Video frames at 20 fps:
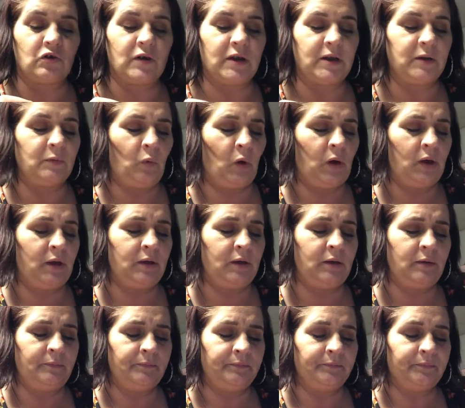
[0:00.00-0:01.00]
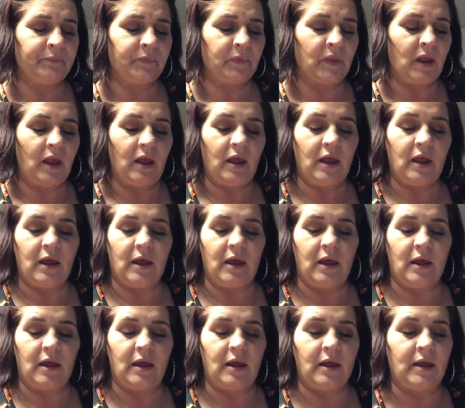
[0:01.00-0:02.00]
green one.
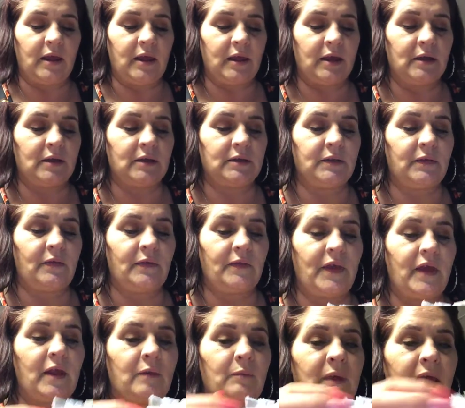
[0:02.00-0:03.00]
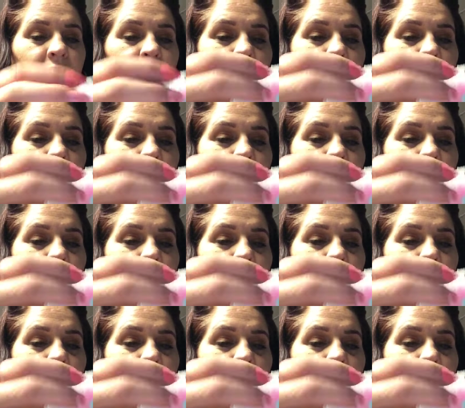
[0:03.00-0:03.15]
And then we